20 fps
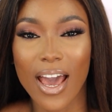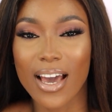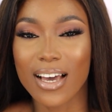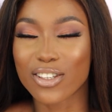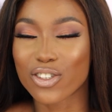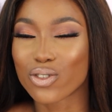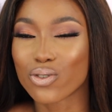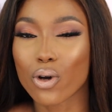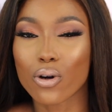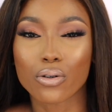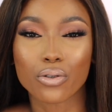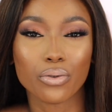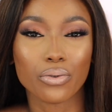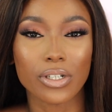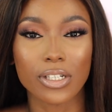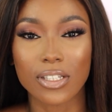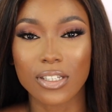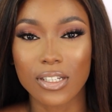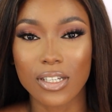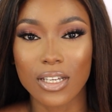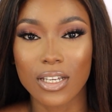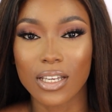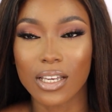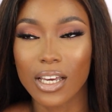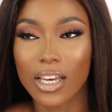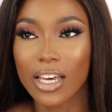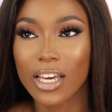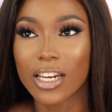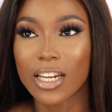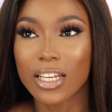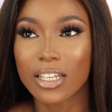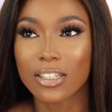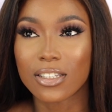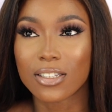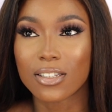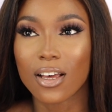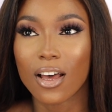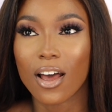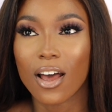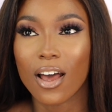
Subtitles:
It's not greasy, it is